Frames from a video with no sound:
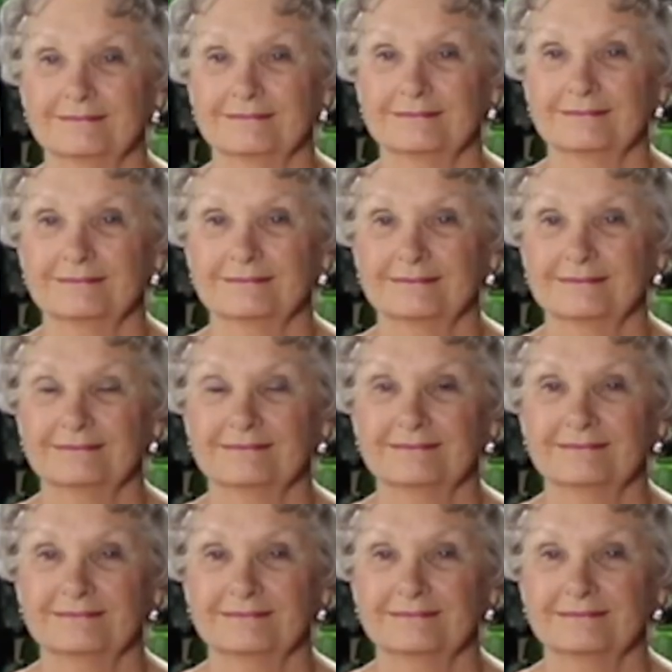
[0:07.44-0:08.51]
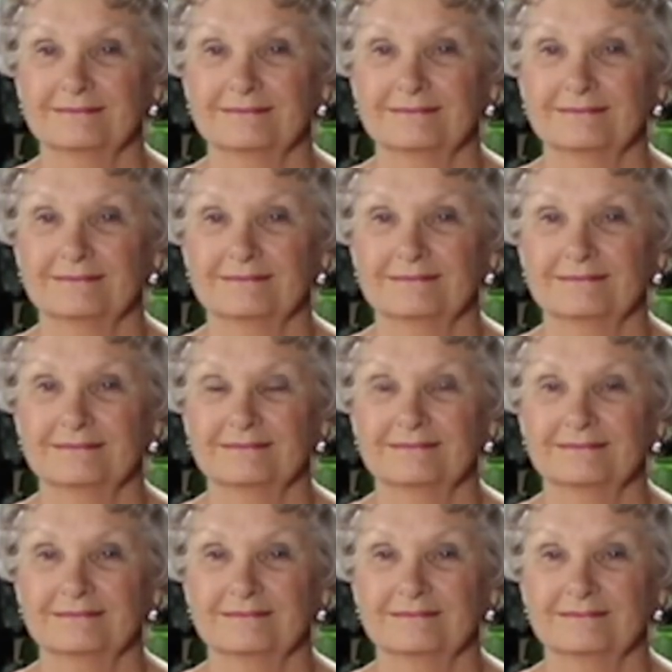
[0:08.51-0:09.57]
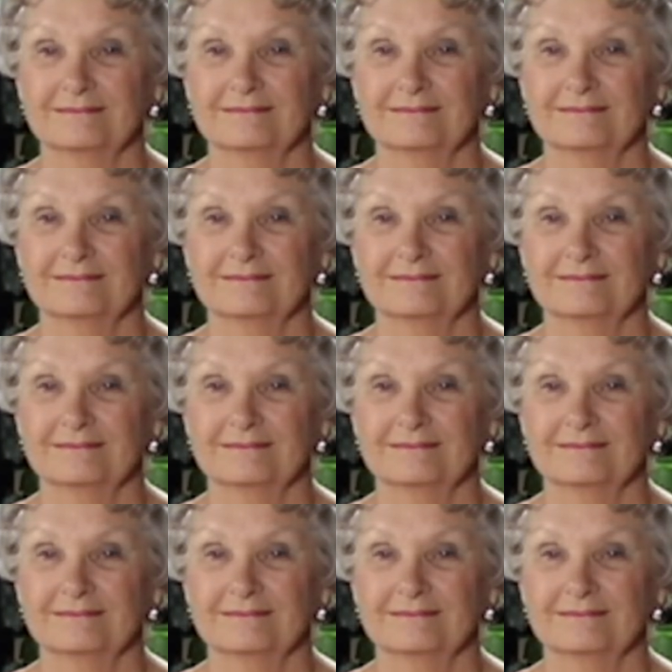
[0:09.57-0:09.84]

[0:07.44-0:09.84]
[no speech]